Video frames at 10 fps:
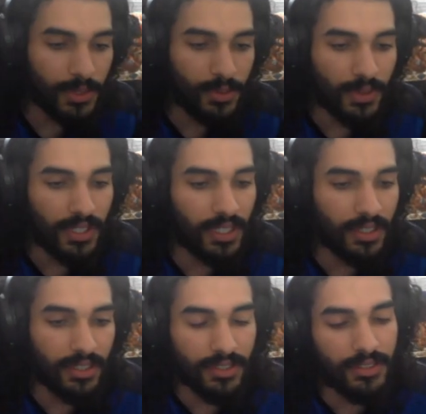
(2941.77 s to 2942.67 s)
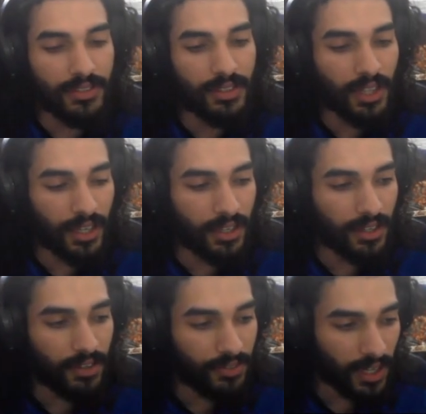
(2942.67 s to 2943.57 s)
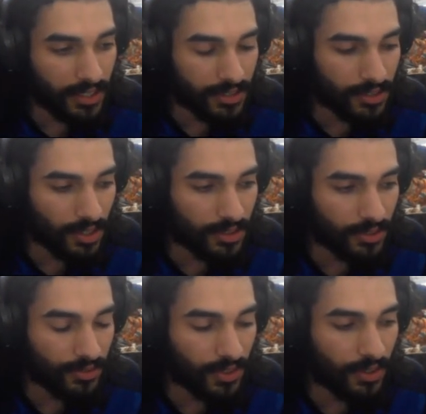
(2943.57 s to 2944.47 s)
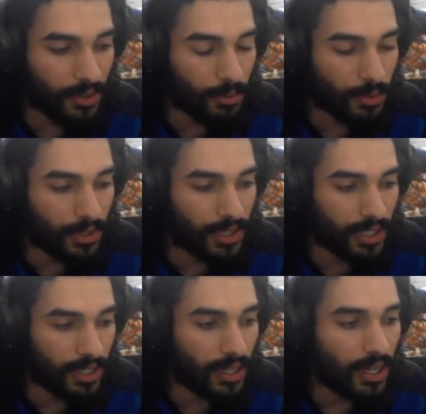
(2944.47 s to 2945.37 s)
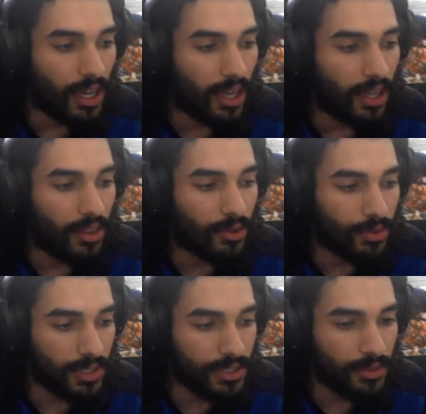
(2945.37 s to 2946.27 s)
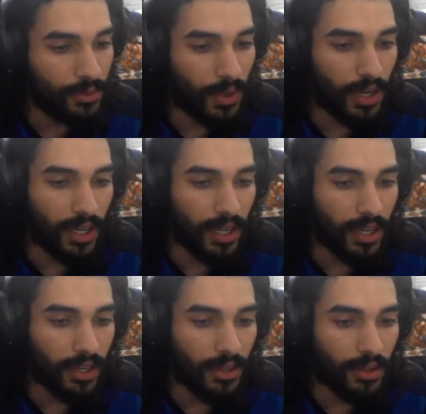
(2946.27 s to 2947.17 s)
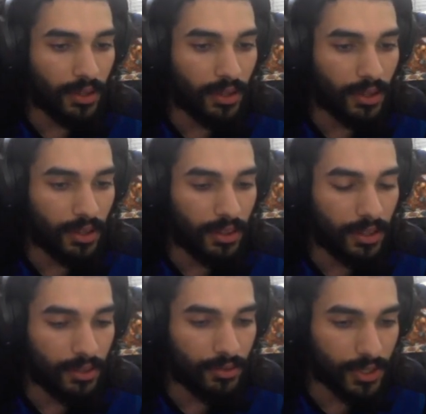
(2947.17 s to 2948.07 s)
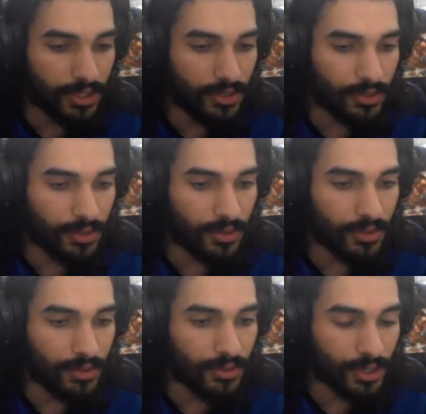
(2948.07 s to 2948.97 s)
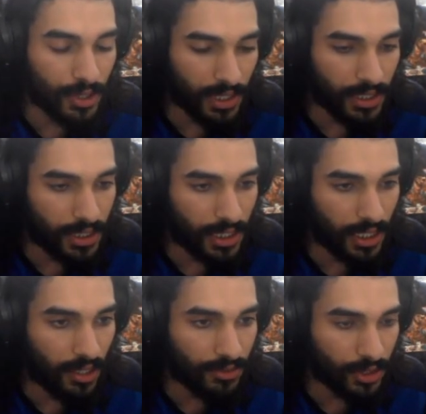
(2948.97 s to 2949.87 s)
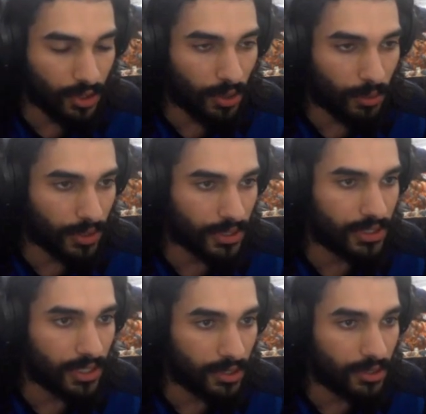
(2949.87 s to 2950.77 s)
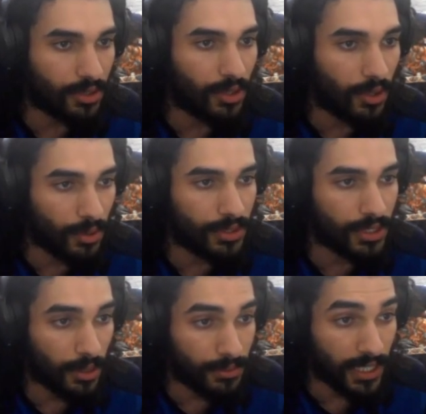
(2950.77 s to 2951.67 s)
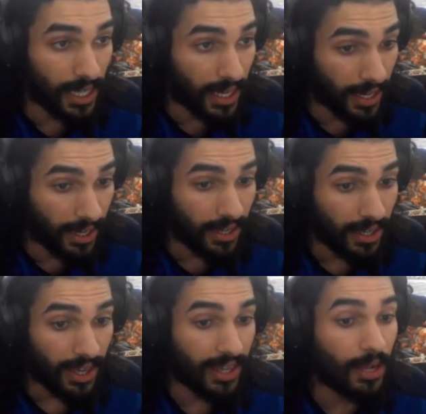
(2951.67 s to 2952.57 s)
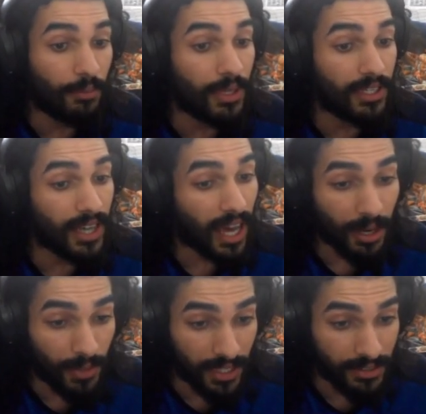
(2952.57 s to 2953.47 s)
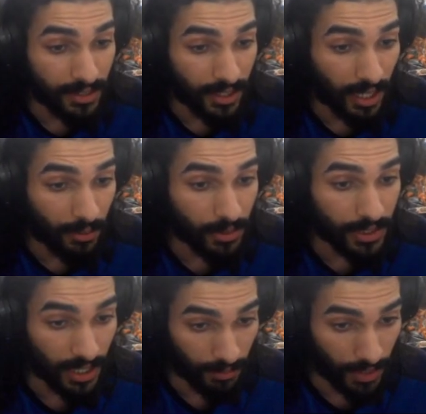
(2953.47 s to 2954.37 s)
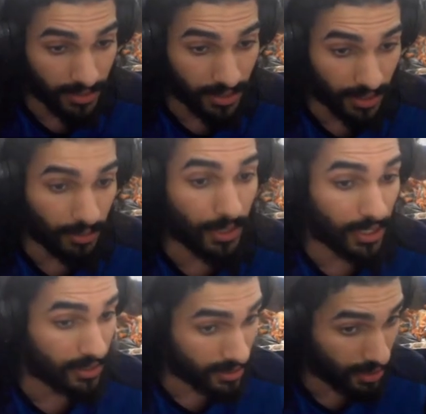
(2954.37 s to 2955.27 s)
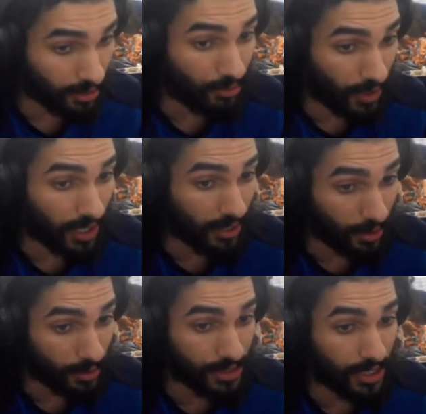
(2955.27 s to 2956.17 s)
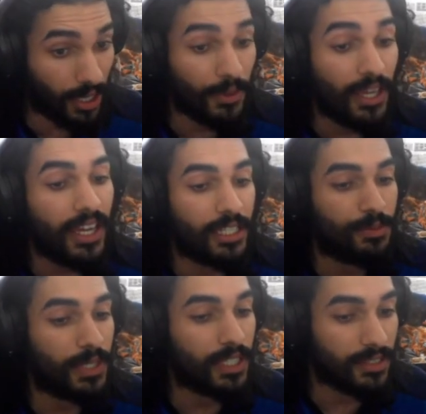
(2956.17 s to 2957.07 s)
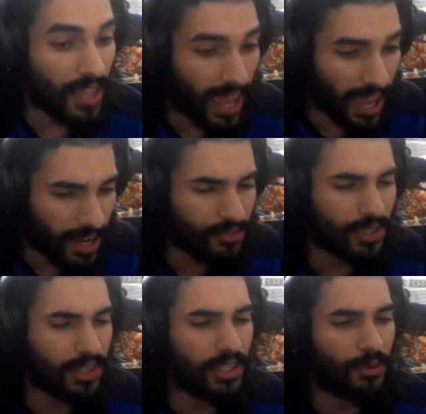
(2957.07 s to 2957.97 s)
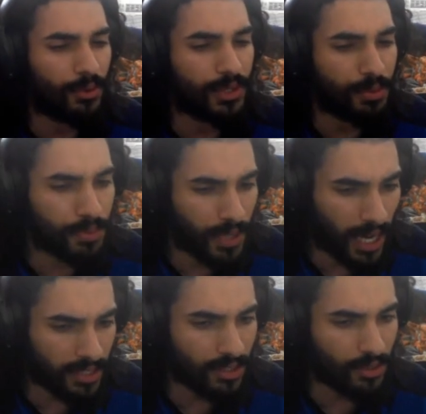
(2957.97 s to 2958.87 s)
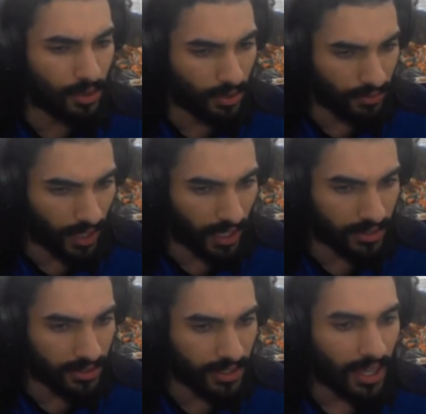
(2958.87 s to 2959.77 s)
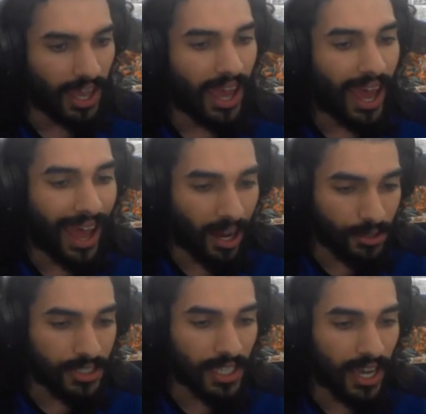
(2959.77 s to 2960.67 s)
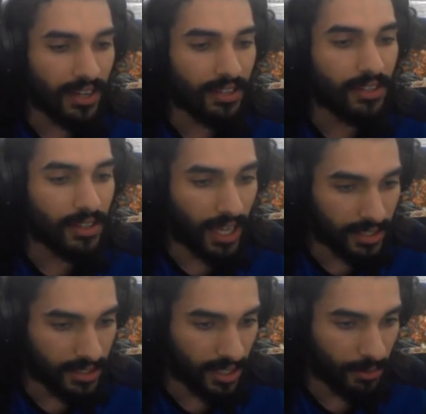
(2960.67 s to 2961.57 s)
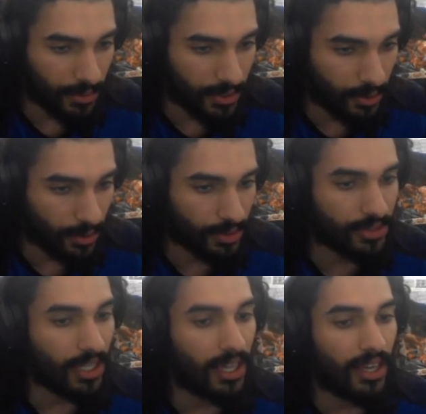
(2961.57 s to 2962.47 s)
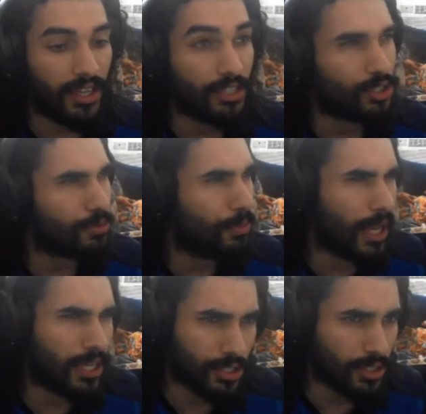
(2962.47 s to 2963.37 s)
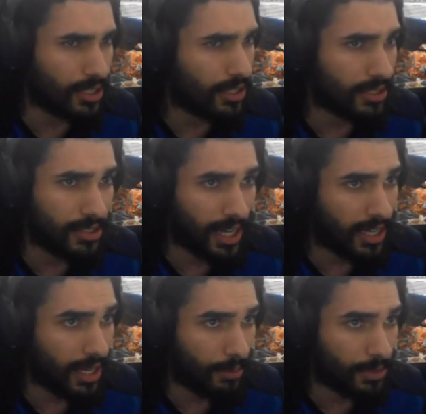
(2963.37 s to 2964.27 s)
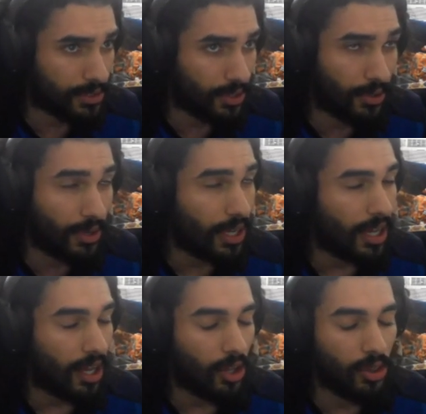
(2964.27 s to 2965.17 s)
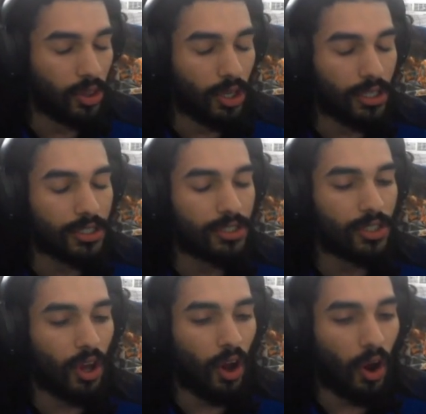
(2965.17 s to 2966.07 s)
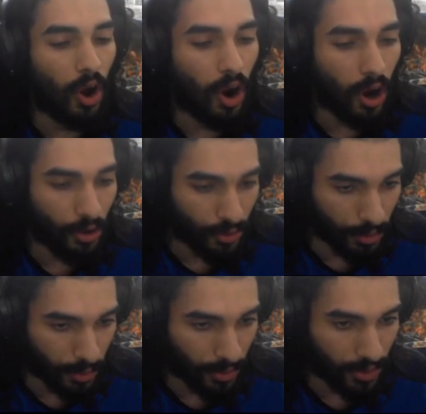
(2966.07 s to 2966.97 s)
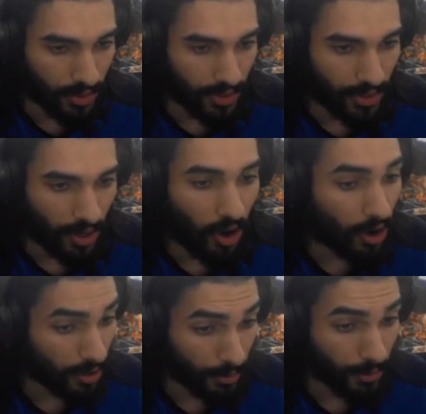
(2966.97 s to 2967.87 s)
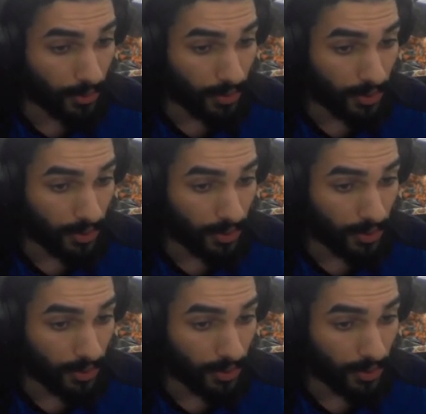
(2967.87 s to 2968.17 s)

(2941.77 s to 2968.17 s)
between, because like effects is also very important here. The reason why the original trilogy of Star Wars still holds up today, and I mean not amazingly, I won't say amazingly, but it still fucking holds up, is because everything was practical effects. Outside of the lightsaber duels, especially the second episode, looks horrible. Horrible.